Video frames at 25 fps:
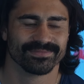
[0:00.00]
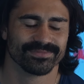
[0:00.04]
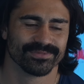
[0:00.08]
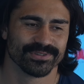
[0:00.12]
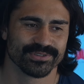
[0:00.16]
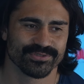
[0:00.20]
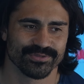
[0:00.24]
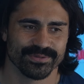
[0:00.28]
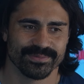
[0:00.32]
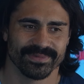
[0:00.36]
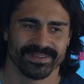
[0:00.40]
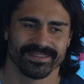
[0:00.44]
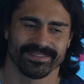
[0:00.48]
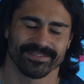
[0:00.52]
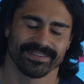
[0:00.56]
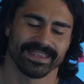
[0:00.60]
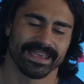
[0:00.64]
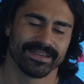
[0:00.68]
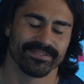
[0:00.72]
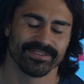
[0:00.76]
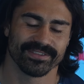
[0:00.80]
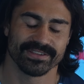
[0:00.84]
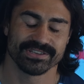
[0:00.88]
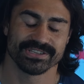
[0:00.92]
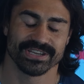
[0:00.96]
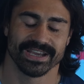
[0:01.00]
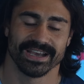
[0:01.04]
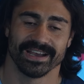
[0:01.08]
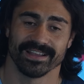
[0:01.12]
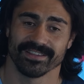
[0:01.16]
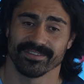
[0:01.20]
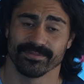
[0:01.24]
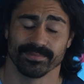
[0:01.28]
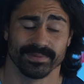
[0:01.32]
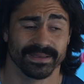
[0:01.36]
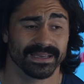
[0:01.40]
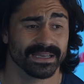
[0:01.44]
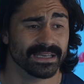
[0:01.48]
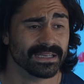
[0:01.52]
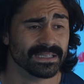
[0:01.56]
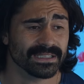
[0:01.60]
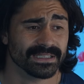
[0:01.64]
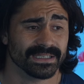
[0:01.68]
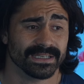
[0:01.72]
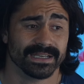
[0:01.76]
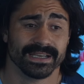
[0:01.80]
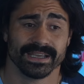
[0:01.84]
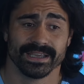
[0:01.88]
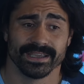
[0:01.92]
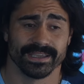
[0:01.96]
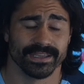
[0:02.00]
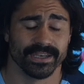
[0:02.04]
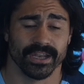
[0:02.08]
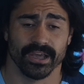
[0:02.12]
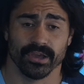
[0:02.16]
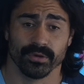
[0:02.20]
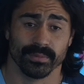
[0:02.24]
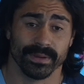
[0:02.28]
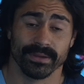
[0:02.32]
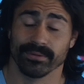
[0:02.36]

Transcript: which we missed, gave us a chance. But, you know,